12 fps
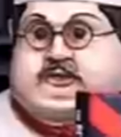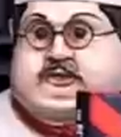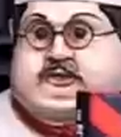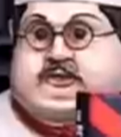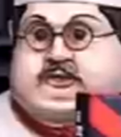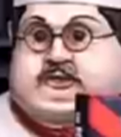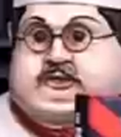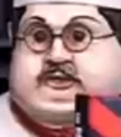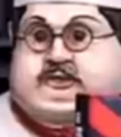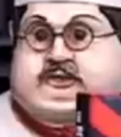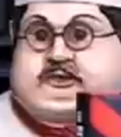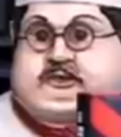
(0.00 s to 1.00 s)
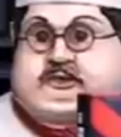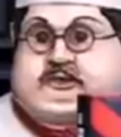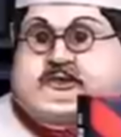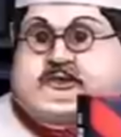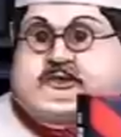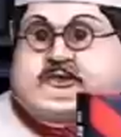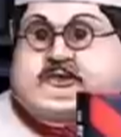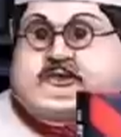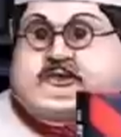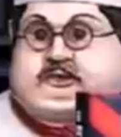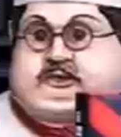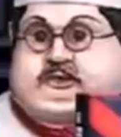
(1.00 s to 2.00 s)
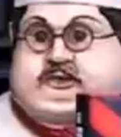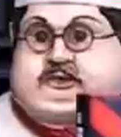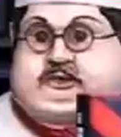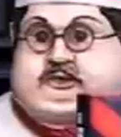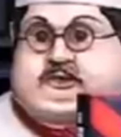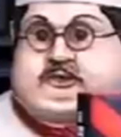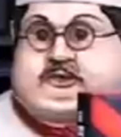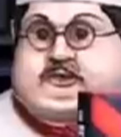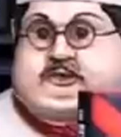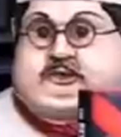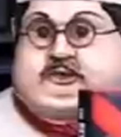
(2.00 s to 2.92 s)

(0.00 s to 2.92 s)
(silent)